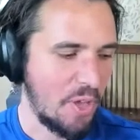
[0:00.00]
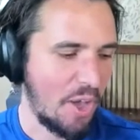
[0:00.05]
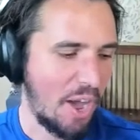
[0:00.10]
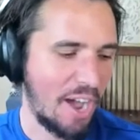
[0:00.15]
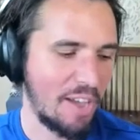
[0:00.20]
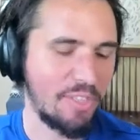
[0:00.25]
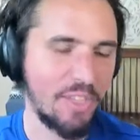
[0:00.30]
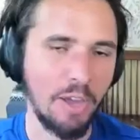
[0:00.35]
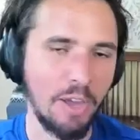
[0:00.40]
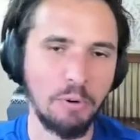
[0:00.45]

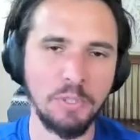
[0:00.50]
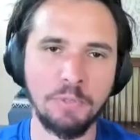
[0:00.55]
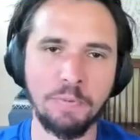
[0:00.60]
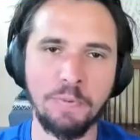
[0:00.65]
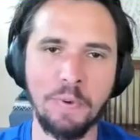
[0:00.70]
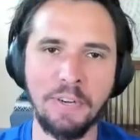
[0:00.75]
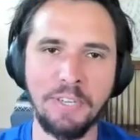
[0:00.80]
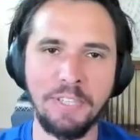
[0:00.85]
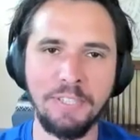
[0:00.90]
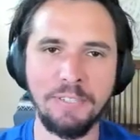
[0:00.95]
I thought it was
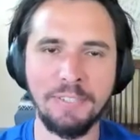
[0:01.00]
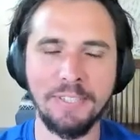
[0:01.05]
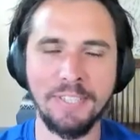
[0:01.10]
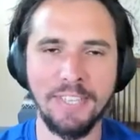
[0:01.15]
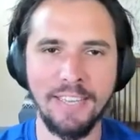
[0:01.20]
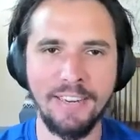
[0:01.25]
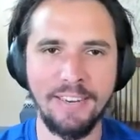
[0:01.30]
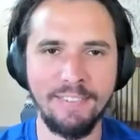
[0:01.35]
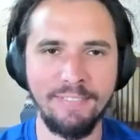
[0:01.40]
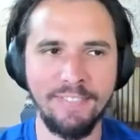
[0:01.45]
funny you
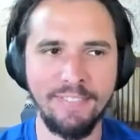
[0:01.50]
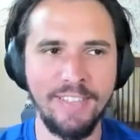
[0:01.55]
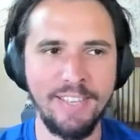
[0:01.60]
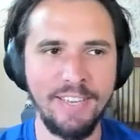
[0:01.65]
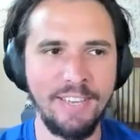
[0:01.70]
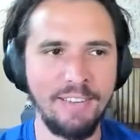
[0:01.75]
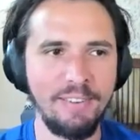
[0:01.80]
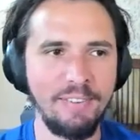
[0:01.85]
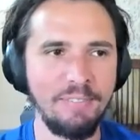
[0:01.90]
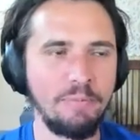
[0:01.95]
said
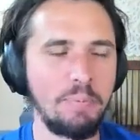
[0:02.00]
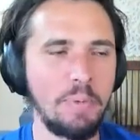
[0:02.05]
the